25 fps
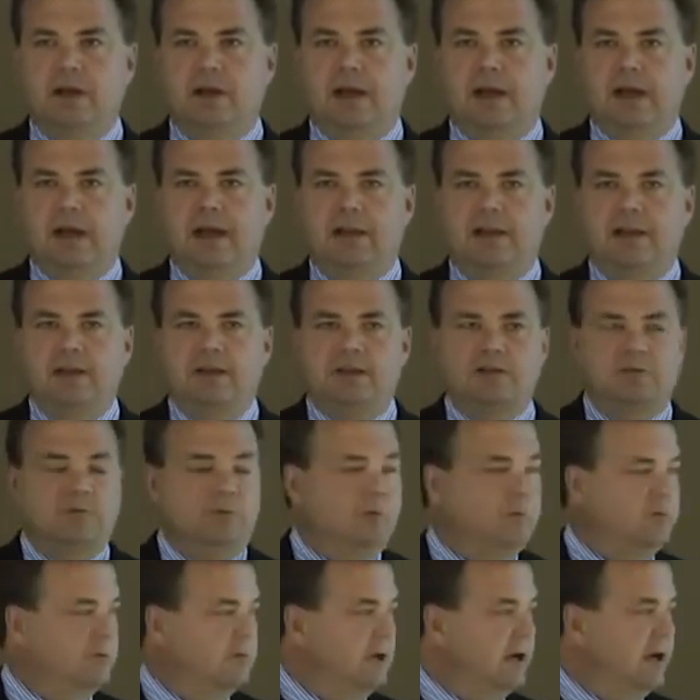And this
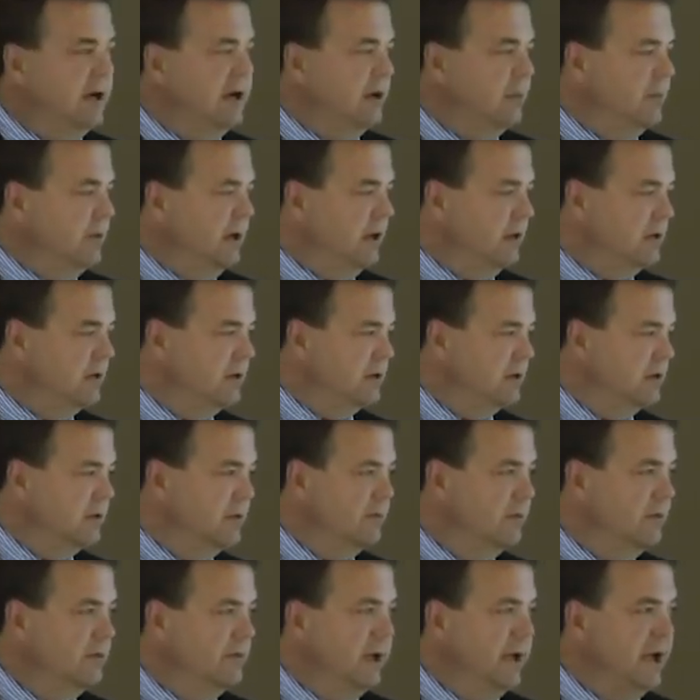line about
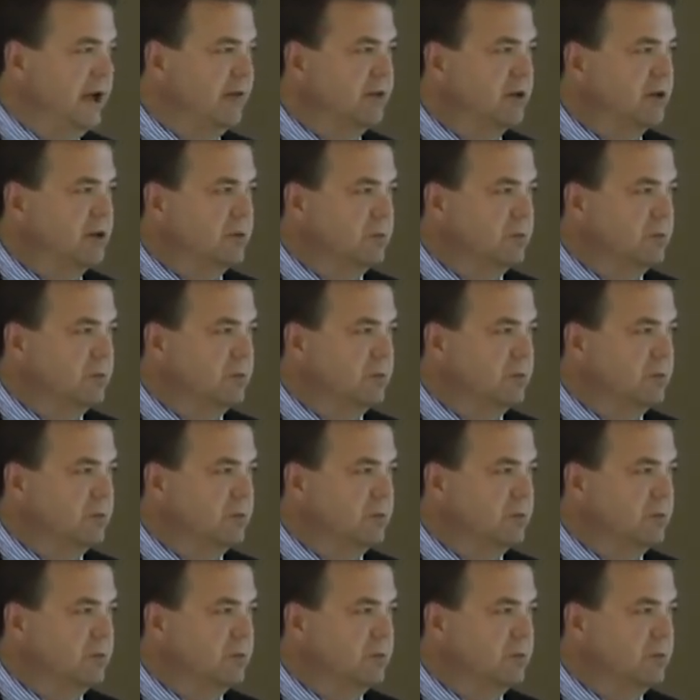having